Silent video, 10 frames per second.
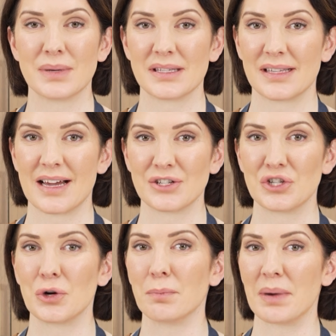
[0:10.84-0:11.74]

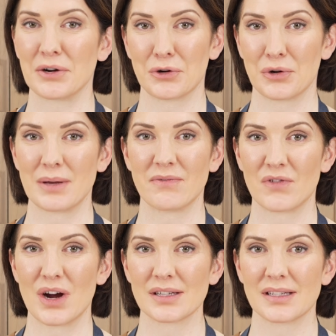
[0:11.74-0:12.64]
pistachio buttercream
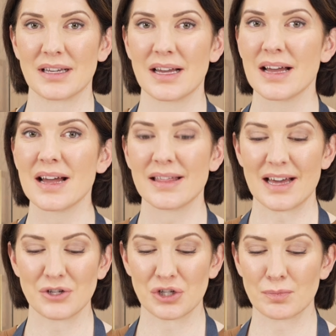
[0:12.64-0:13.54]
frosting
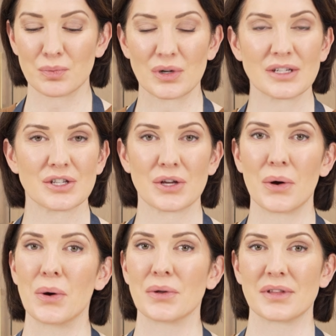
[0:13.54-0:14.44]
that just brings the
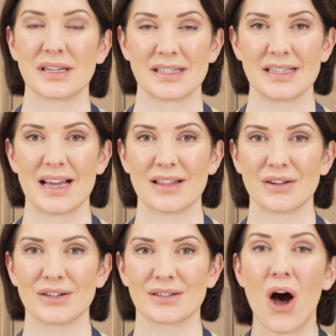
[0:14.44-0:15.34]
whole thing
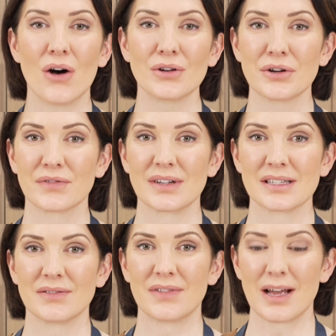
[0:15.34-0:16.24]
together. All of your friends
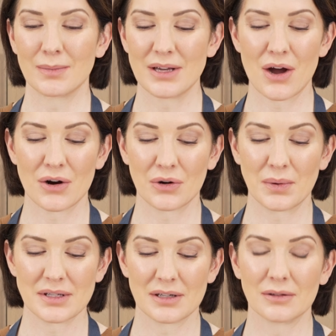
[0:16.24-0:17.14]
and family are
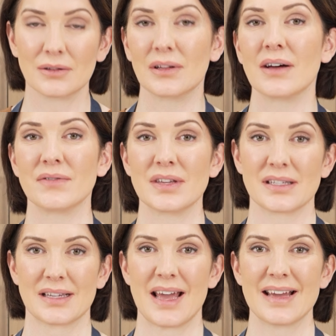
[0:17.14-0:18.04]
going to love
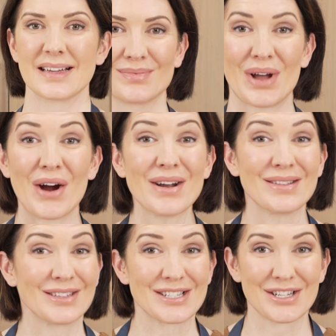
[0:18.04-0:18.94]
this cake. All right,
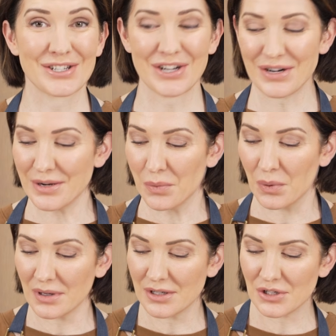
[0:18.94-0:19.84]
let's get started.
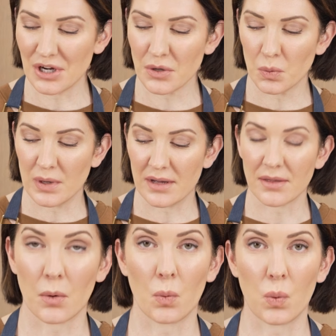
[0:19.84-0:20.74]
We're going to start
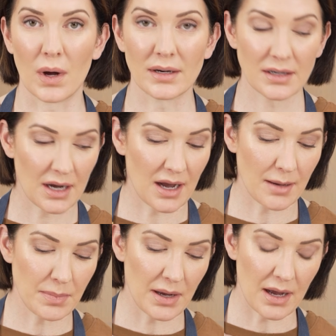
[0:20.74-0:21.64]
with 1
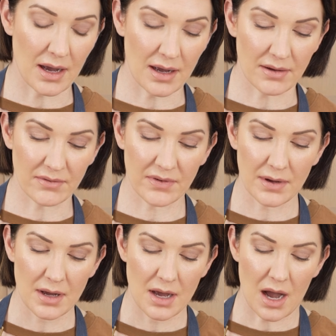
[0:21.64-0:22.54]
cup of
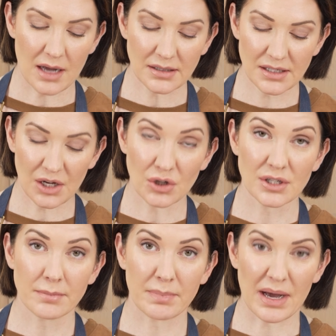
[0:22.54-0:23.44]

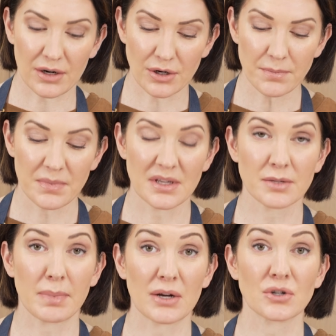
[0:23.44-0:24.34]
unsalted butter. This
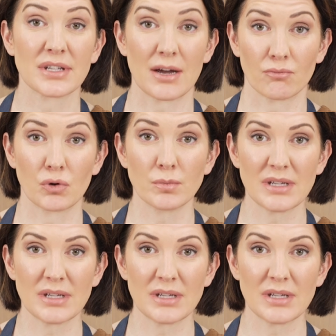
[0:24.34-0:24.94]
butter is at room